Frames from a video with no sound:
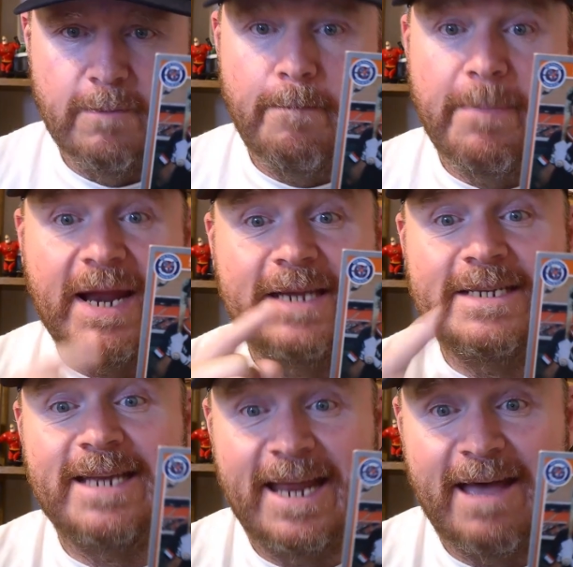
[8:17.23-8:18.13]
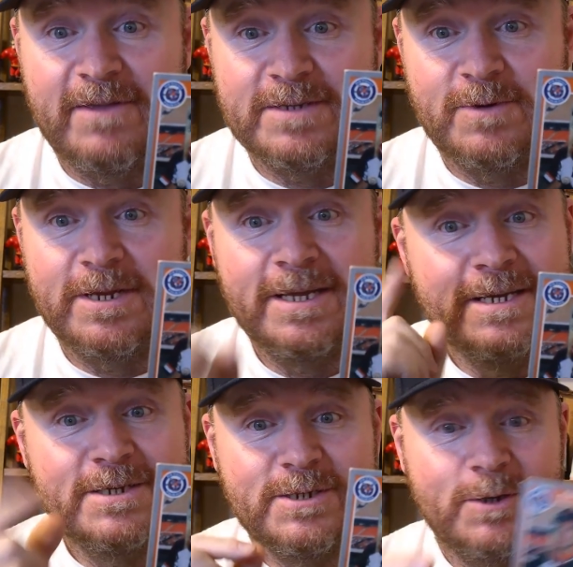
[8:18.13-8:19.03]
here, but I did not have this one.
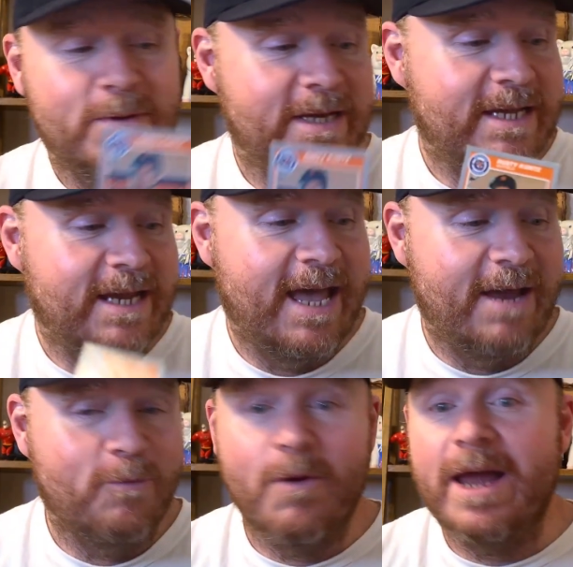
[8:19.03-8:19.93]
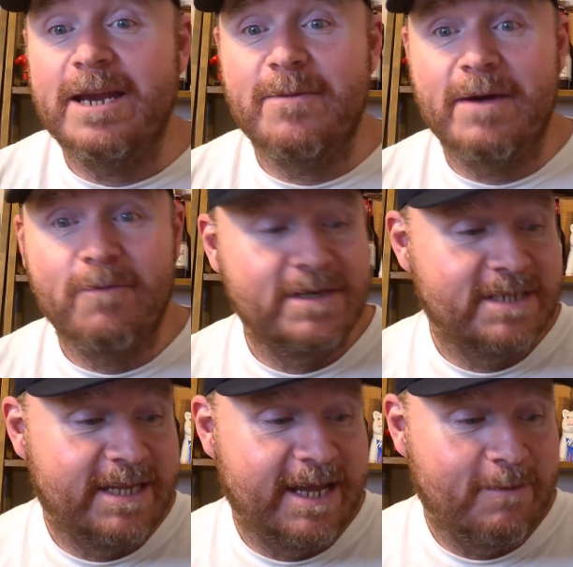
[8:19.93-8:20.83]
So it can add right into my
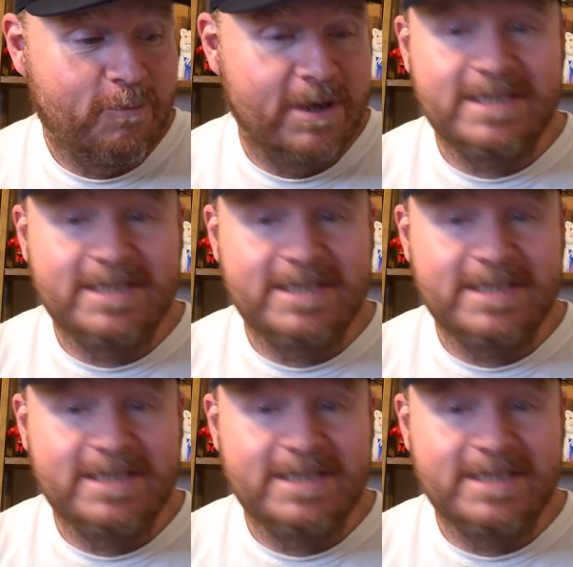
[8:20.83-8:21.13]
Rusty K